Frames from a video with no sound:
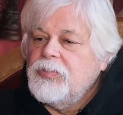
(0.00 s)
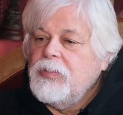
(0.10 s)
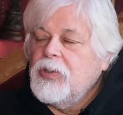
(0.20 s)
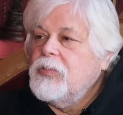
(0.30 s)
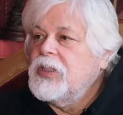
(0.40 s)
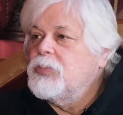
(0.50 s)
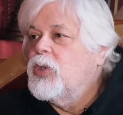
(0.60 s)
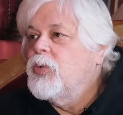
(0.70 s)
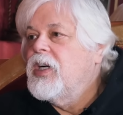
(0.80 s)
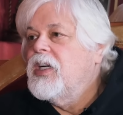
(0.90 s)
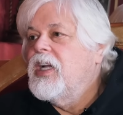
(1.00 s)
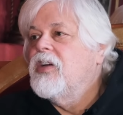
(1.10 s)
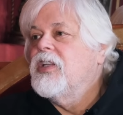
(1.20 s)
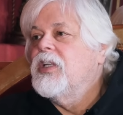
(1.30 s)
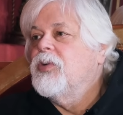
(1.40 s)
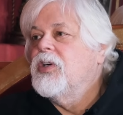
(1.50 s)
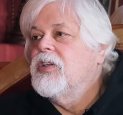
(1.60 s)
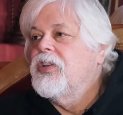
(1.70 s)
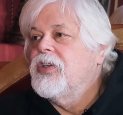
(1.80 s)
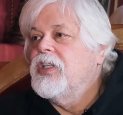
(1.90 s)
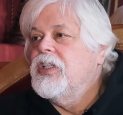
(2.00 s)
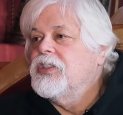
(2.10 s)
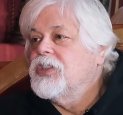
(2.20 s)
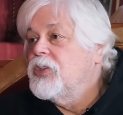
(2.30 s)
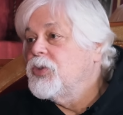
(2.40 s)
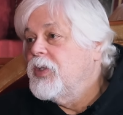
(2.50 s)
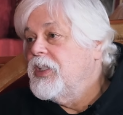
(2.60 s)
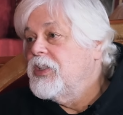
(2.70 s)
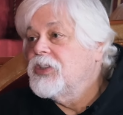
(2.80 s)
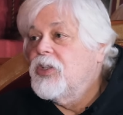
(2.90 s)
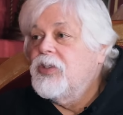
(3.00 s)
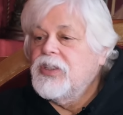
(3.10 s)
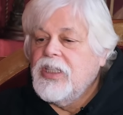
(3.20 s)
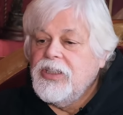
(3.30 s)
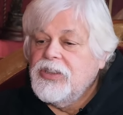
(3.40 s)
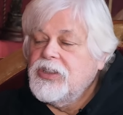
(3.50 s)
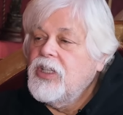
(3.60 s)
people are much more aware now than they were 30 years ago, 20 years ago, 10 years